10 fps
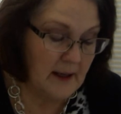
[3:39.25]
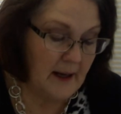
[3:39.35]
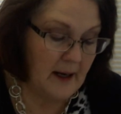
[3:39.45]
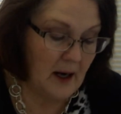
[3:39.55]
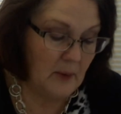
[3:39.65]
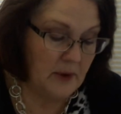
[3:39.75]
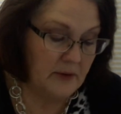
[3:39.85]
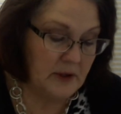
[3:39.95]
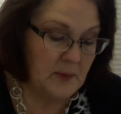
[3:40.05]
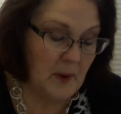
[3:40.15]
and I will
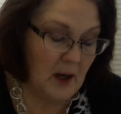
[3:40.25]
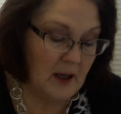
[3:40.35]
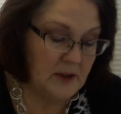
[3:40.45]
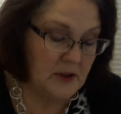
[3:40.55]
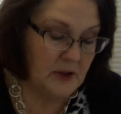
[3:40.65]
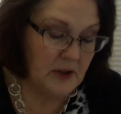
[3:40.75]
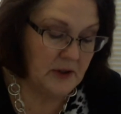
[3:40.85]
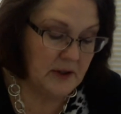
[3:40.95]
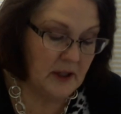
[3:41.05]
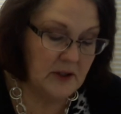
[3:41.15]
respond to your
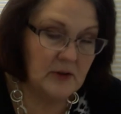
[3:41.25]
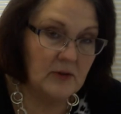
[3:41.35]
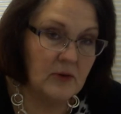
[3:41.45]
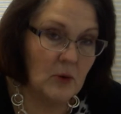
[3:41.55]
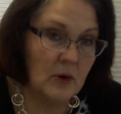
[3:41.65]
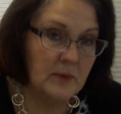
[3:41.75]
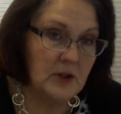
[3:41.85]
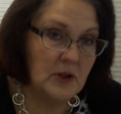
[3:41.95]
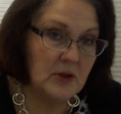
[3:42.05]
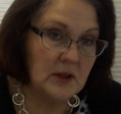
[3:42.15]
discussion
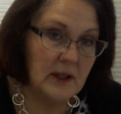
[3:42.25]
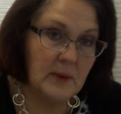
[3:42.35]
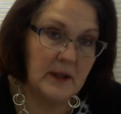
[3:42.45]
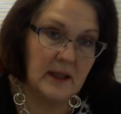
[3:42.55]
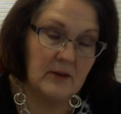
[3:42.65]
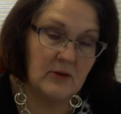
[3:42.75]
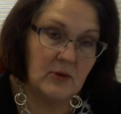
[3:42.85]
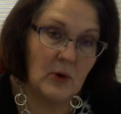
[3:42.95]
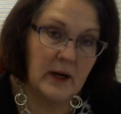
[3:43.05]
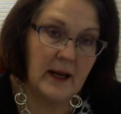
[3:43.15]
forums usually within
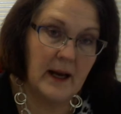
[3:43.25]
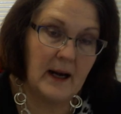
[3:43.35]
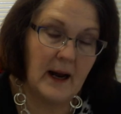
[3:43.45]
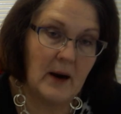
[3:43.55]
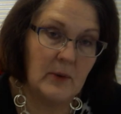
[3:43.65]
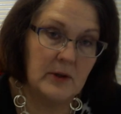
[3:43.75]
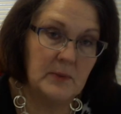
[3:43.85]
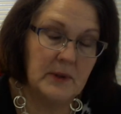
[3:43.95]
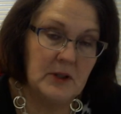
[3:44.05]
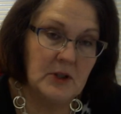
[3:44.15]
48 hours,
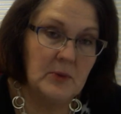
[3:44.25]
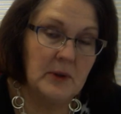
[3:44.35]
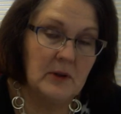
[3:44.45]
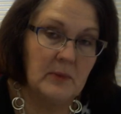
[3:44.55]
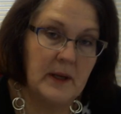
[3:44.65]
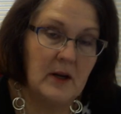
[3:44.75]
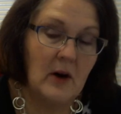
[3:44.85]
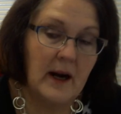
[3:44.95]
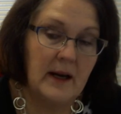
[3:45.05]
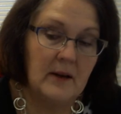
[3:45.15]
but you will be
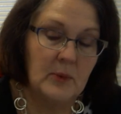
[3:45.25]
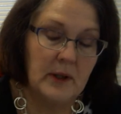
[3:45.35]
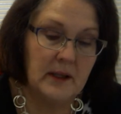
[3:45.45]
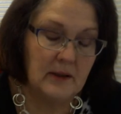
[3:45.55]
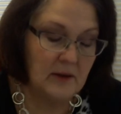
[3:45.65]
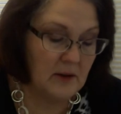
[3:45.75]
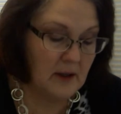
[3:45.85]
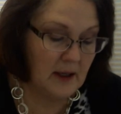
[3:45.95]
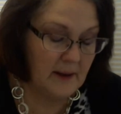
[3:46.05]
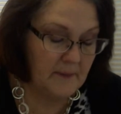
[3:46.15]
graded within
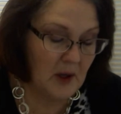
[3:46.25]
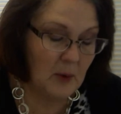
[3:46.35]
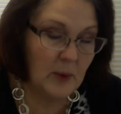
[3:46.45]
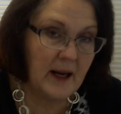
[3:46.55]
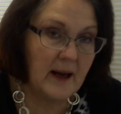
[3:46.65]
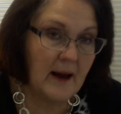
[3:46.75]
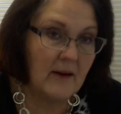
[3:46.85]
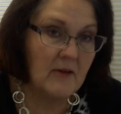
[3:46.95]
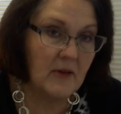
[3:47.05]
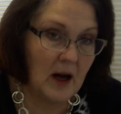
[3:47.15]
a week
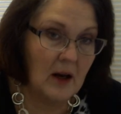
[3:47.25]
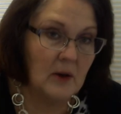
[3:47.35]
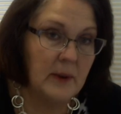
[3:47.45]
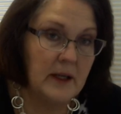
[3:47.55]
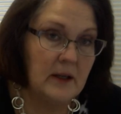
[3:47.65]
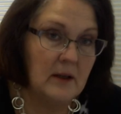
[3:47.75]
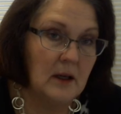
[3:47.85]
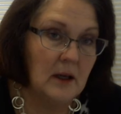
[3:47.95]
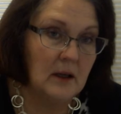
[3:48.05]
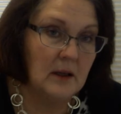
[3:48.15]
following
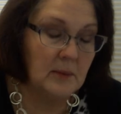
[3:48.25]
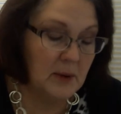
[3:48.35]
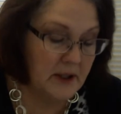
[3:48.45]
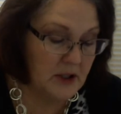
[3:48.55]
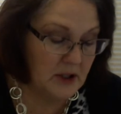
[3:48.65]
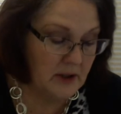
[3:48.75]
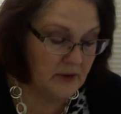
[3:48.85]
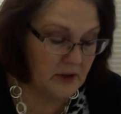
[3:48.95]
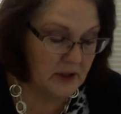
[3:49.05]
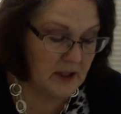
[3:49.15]
completion of
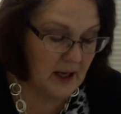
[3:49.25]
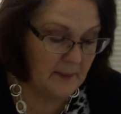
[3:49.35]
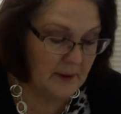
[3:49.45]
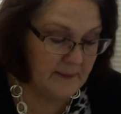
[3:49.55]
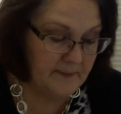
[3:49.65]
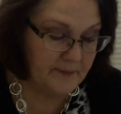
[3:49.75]
your assignment.